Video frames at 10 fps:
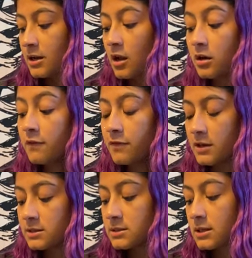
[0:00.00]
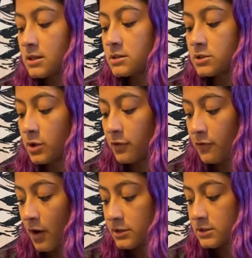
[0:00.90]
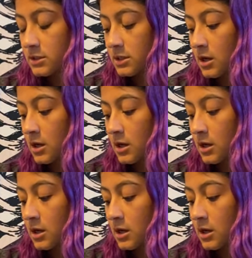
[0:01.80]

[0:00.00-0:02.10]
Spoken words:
None of this is your fault."